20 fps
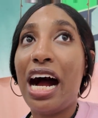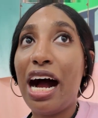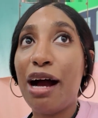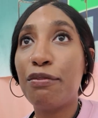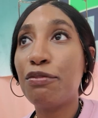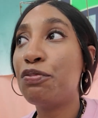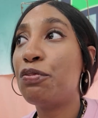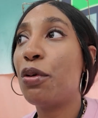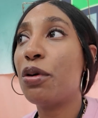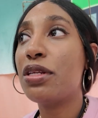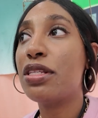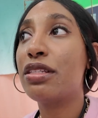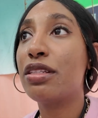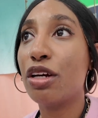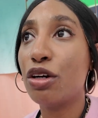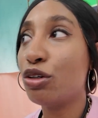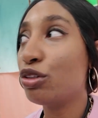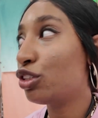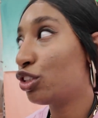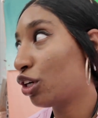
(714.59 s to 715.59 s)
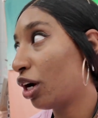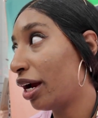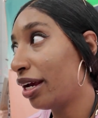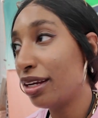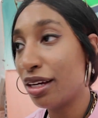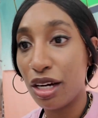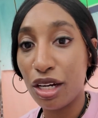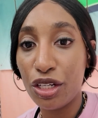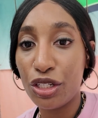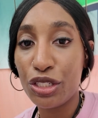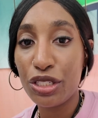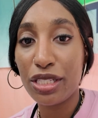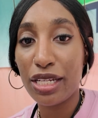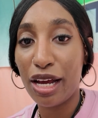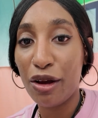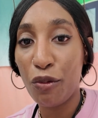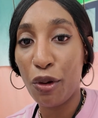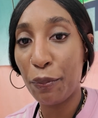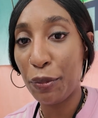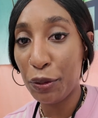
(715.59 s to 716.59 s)
I'm still trying to
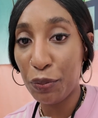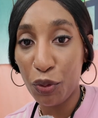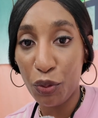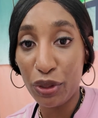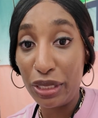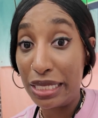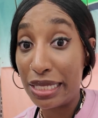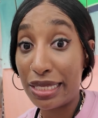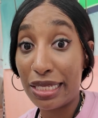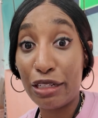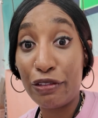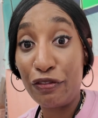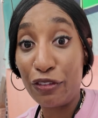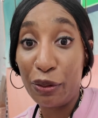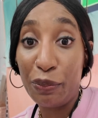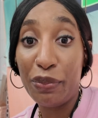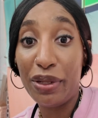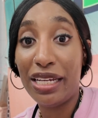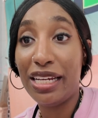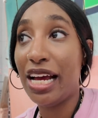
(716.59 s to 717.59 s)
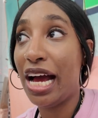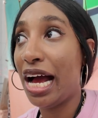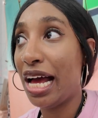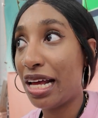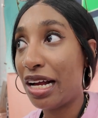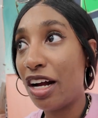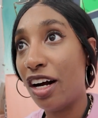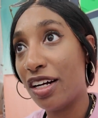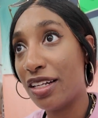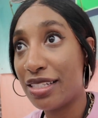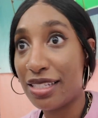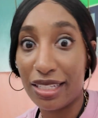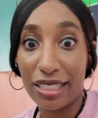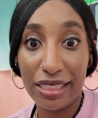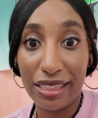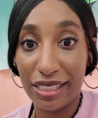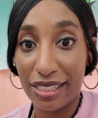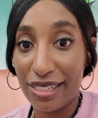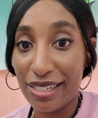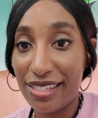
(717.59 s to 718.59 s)
understand what people want to see from me at cons
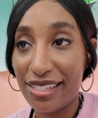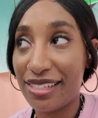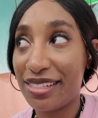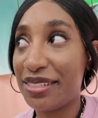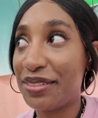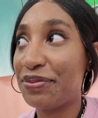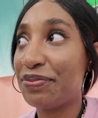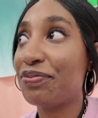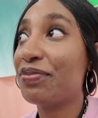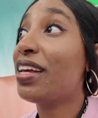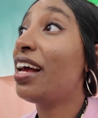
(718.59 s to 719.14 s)
like this.